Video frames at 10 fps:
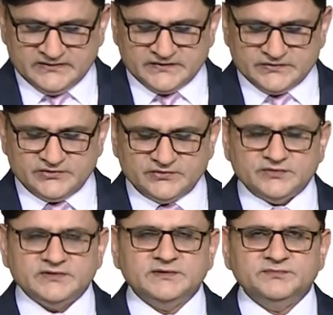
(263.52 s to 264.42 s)

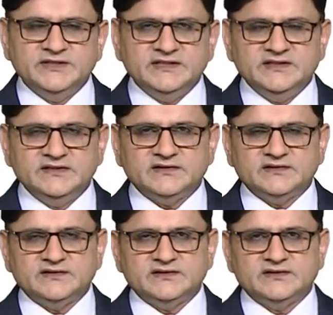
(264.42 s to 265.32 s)
so the
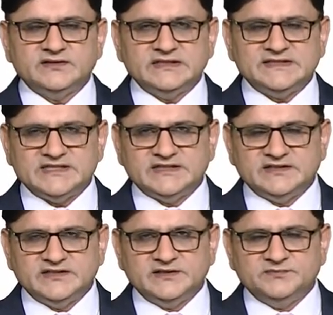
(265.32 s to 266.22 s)
main
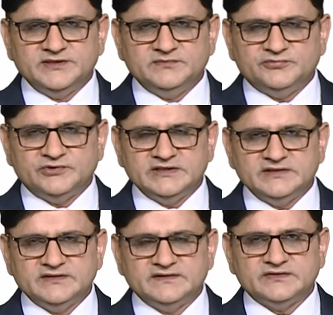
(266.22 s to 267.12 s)
agenda the main
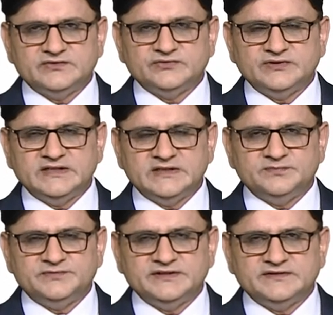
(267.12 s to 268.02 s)
point is to
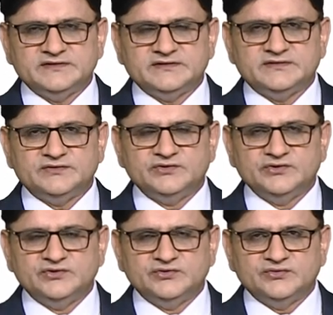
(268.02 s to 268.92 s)
help teacher
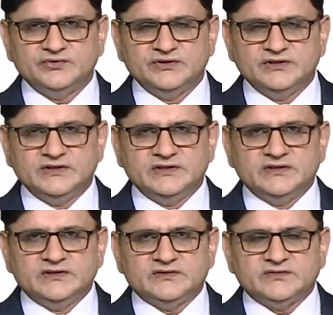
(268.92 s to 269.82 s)
know
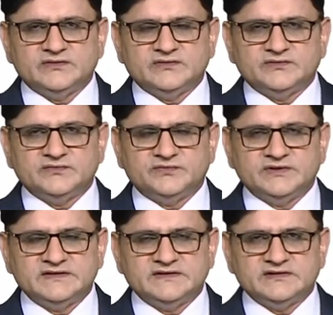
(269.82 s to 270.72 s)

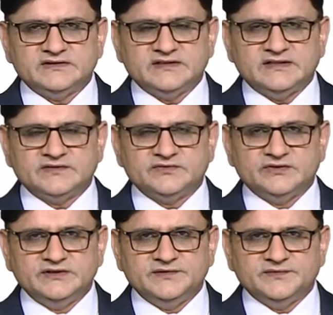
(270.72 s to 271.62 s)
what's
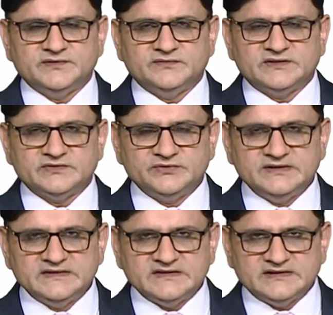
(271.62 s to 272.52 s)
actually what
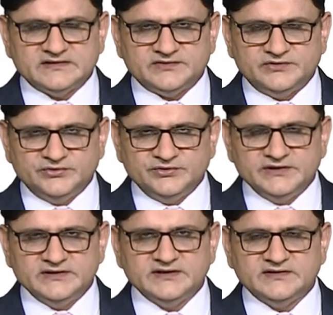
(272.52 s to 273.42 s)
students are
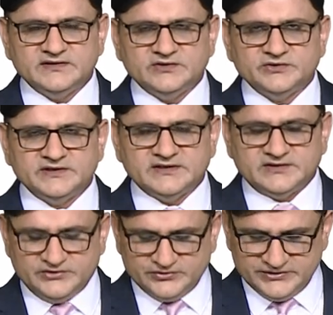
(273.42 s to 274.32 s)
doing and how they
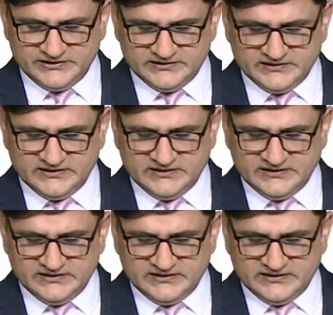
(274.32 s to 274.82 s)
are doing